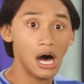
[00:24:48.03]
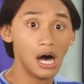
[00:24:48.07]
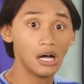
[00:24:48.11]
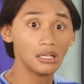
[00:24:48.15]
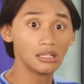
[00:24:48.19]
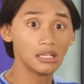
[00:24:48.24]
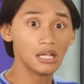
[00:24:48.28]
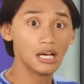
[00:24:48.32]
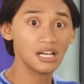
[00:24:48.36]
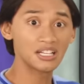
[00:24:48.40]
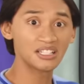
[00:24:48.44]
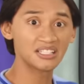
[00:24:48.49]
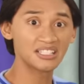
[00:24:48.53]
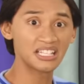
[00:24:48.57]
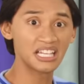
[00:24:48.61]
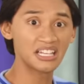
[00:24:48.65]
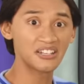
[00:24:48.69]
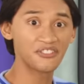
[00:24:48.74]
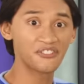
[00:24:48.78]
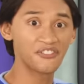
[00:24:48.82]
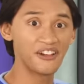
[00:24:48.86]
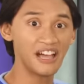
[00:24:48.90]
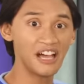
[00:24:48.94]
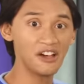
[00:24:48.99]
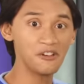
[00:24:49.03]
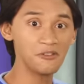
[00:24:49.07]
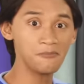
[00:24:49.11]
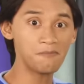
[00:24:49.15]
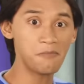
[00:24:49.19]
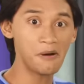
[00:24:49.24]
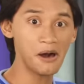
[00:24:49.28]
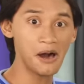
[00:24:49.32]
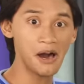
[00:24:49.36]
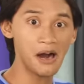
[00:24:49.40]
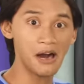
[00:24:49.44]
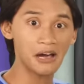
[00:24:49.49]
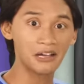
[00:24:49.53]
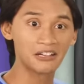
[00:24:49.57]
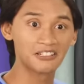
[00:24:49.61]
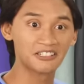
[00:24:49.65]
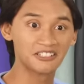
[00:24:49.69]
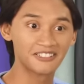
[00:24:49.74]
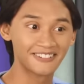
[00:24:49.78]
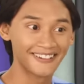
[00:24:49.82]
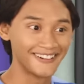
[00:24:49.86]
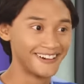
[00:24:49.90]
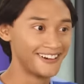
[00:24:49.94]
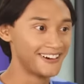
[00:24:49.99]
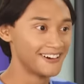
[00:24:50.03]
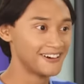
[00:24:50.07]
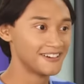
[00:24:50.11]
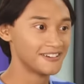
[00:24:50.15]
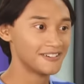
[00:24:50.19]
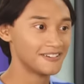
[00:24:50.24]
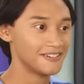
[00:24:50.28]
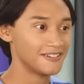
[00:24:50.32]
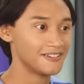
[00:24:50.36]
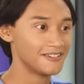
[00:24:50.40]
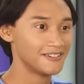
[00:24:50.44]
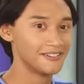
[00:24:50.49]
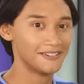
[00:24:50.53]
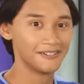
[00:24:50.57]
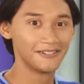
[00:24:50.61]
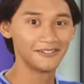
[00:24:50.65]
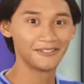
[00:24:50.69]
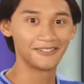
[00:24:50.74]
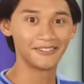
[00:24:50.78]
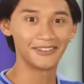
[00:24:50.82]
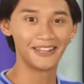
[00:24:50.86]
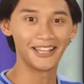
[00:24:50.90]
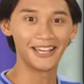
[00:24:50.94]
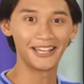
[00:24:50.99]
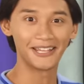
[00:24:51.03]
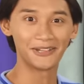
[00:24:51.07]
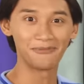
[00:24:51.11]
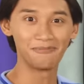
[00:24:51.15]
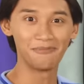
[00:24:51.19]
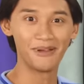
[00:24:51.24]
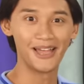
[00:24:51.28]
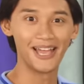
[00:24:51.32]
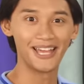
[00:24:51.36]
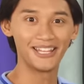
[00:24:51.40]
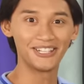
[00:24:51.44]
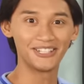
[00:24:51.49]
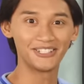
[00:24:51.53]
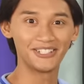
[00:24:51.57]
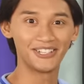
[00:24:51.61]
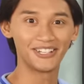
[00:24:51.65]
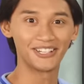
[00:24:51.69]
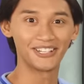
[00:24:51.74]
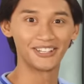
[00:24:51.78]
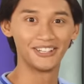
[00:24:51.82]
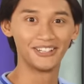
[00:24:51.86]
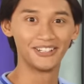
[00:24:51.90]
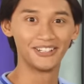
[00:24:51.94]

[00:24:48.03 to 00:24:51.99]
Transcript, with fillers: a lost and found box! Like magic.